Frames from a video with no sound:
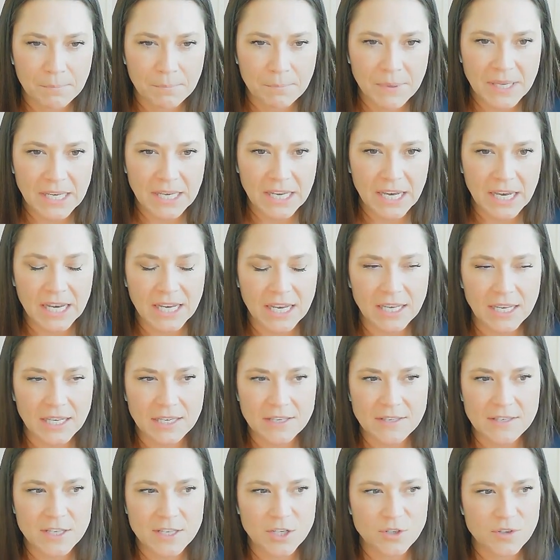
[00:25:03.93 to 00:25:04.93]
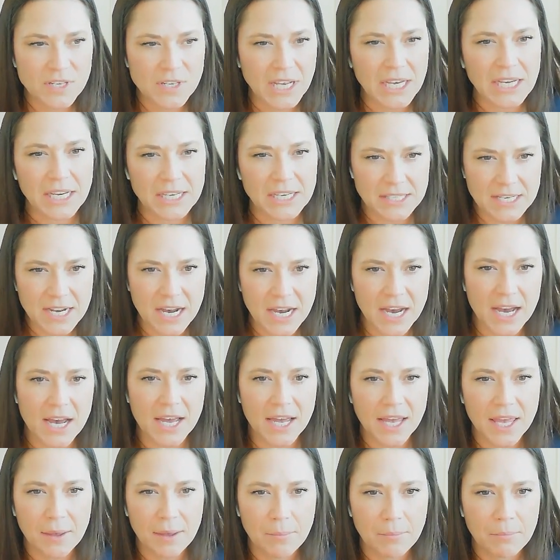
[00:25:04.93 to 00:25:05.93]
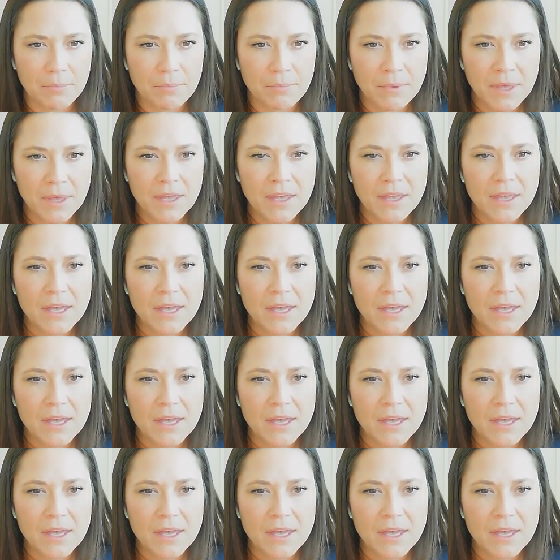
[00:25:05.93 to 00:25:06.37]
because there's like a time.